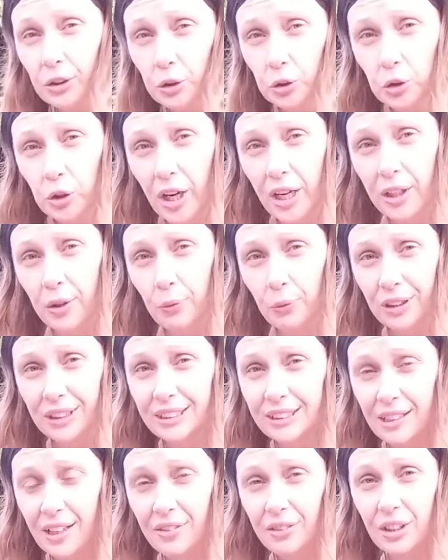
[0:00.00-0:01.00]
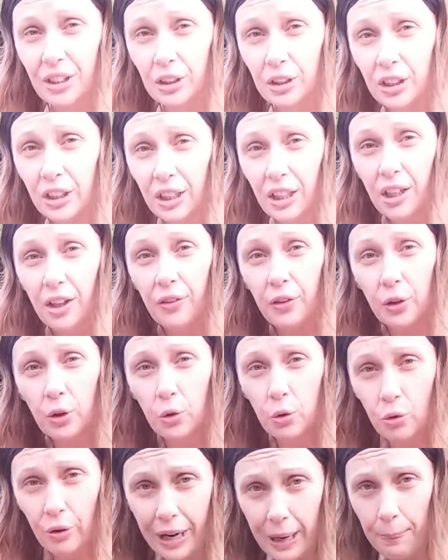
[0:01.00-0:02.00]
because you're trying to reset the
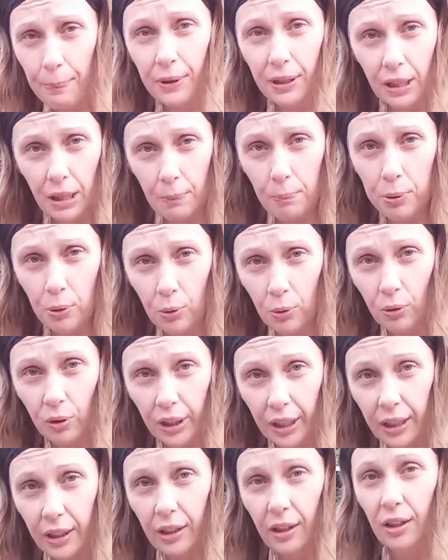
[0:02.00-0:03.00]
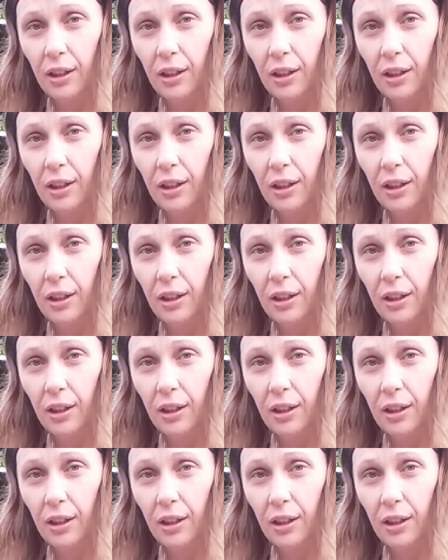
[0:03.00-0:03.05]
cramping and pulling